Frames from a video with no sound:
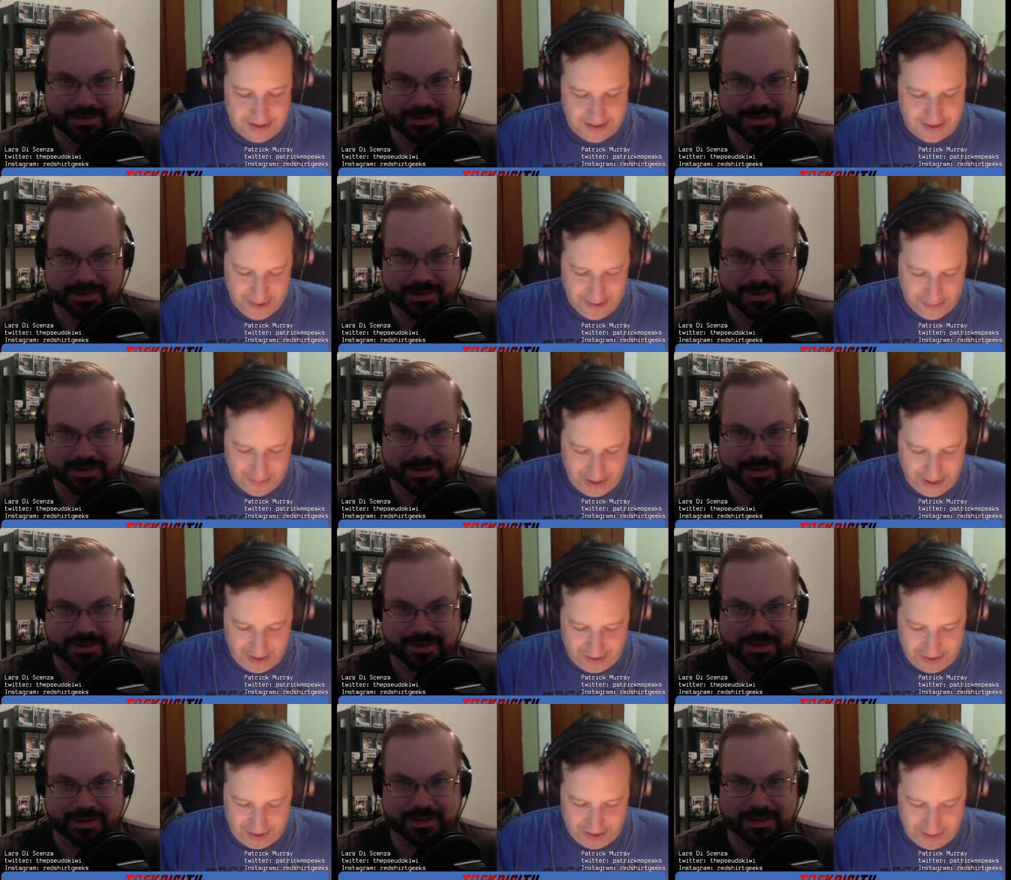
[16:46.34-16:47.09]
Speaker 1: We are
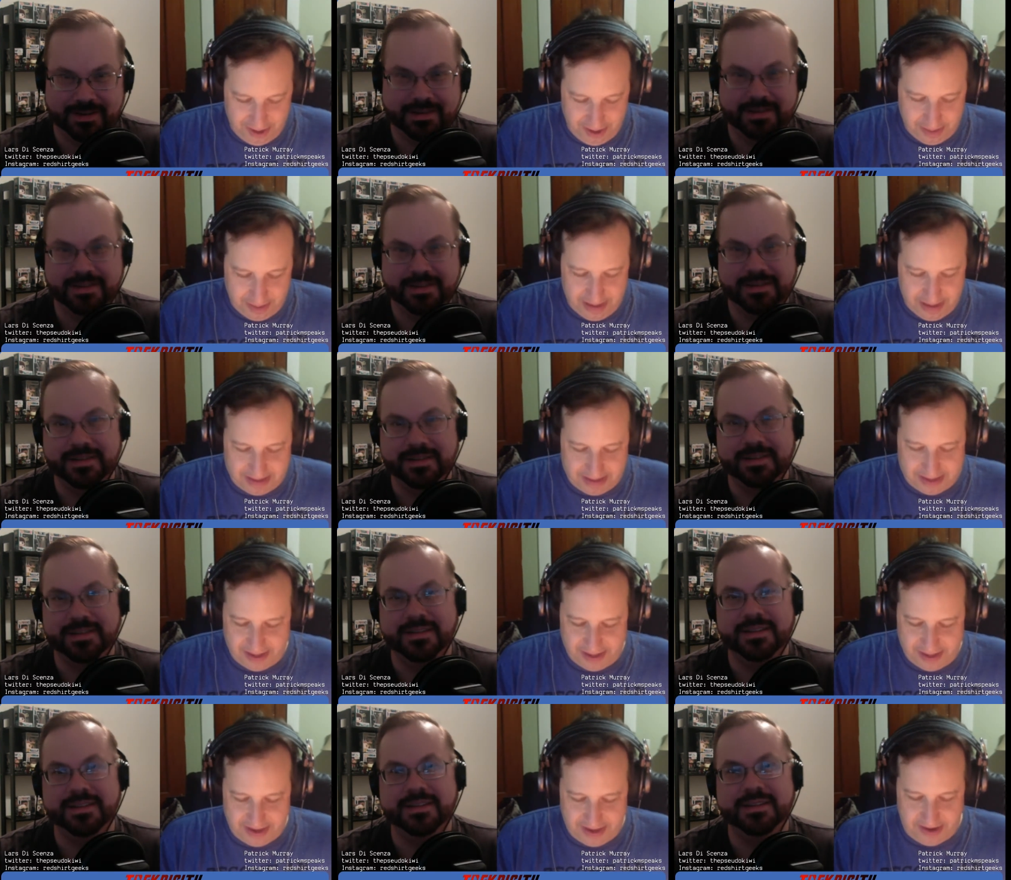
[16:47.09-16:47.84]
we are about to get
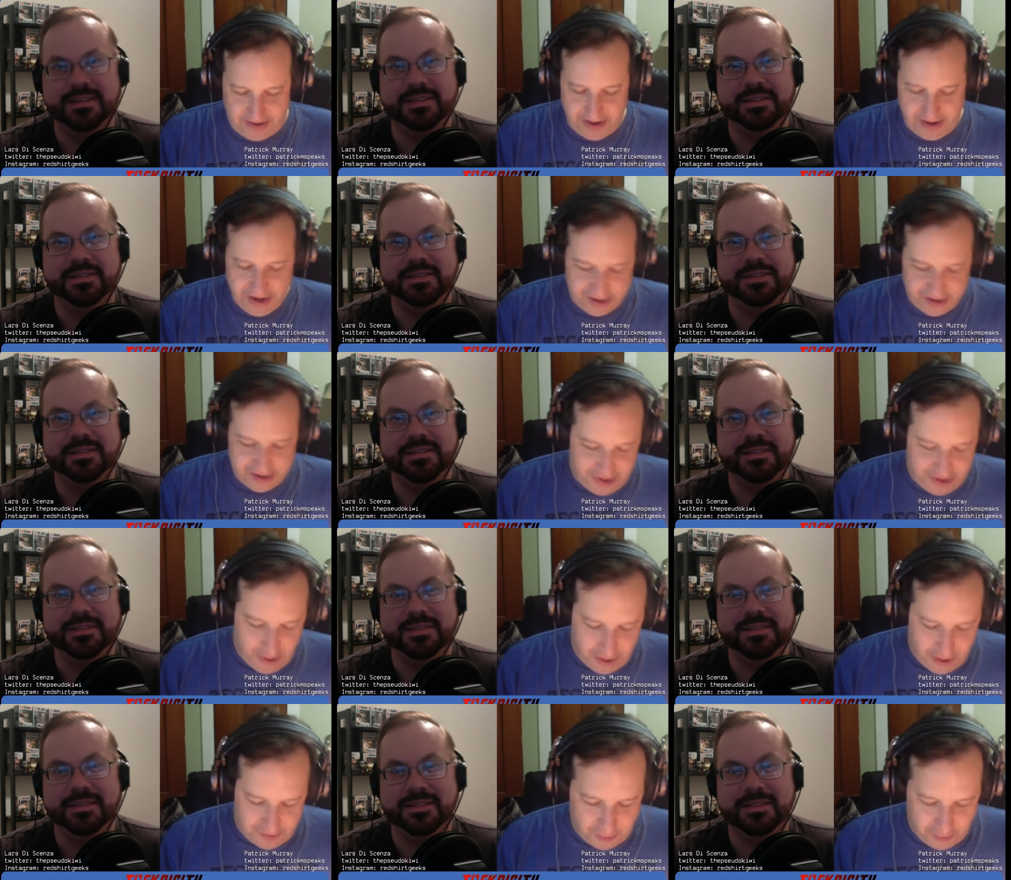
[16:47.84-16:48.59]
there. So,
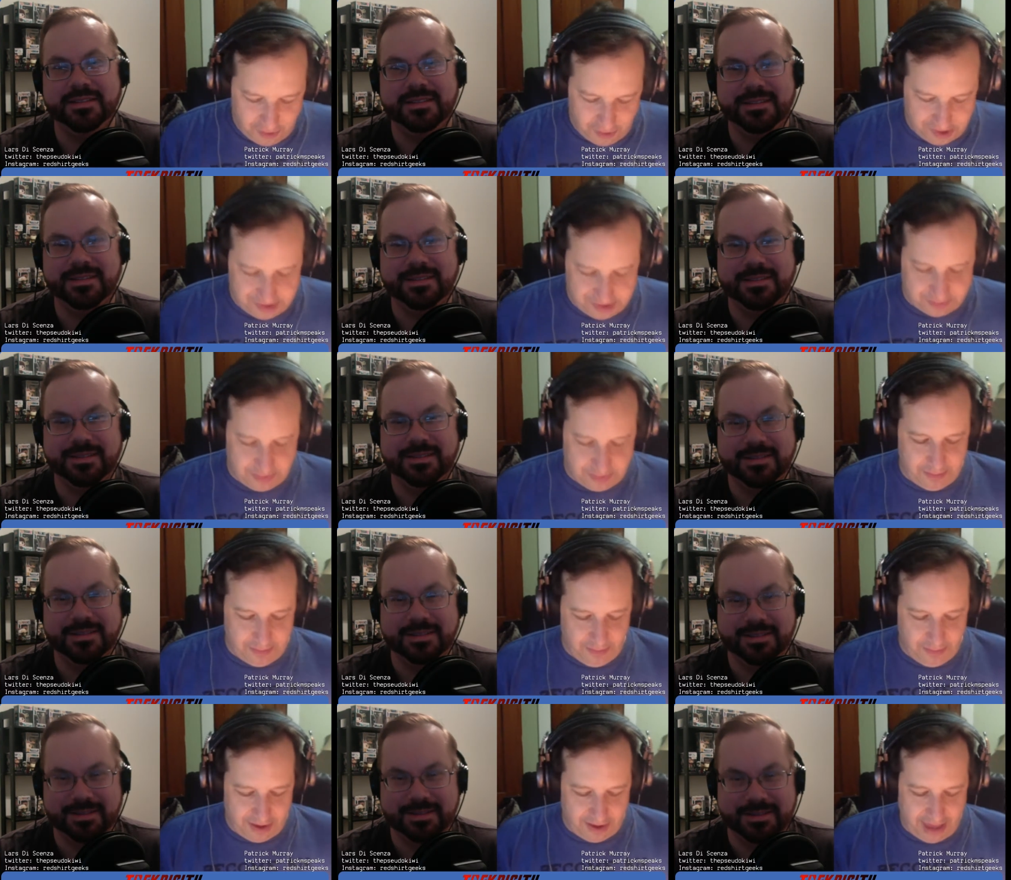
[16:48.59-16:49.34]
of course, we
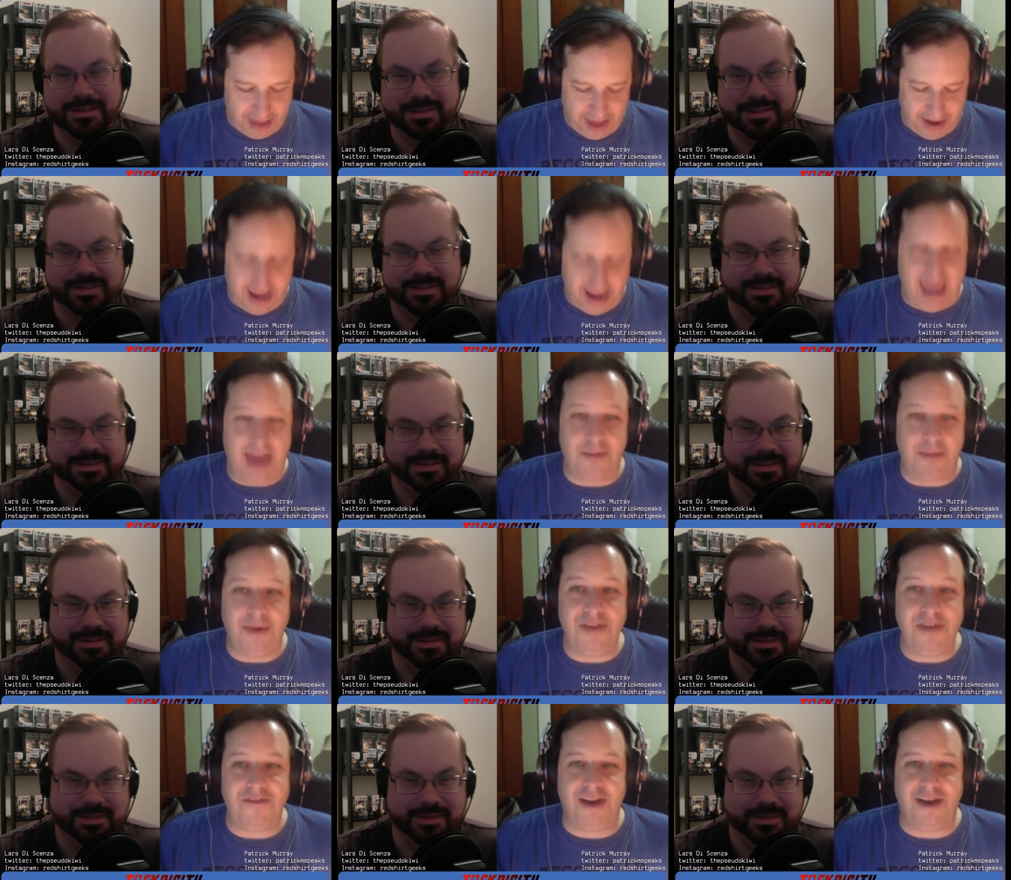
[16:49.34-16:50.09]
walk out and we
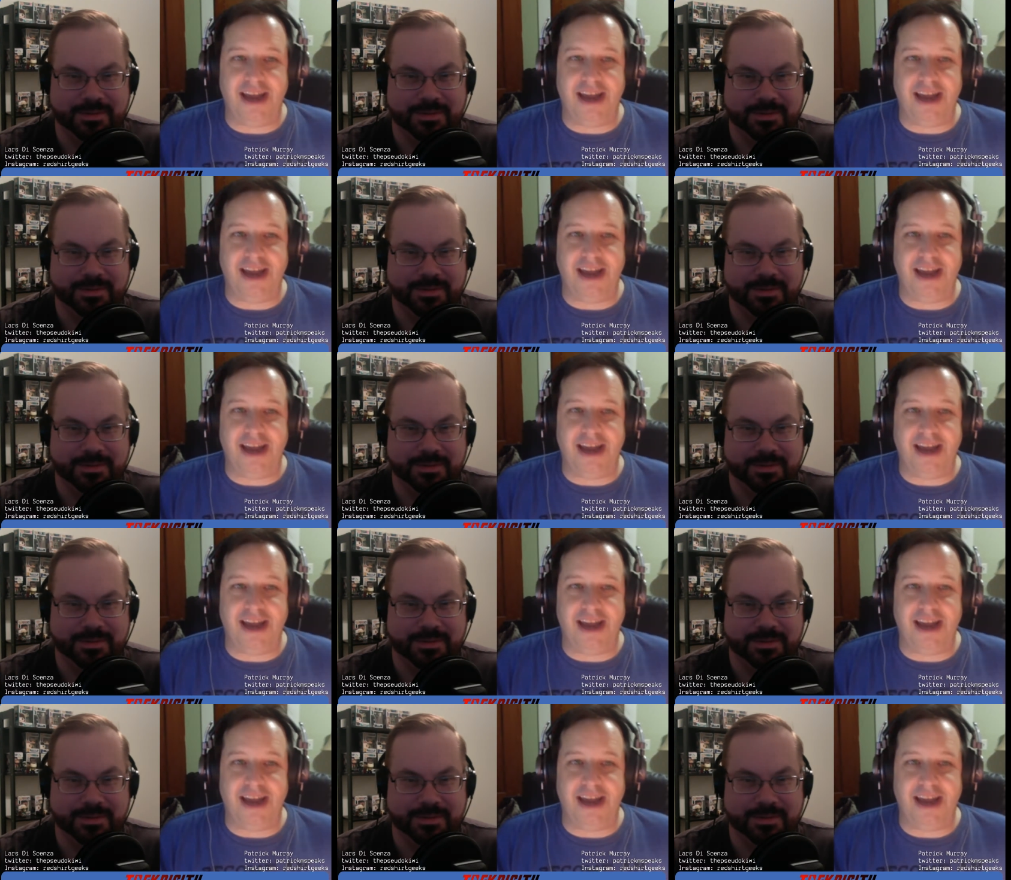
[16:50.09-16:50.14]
find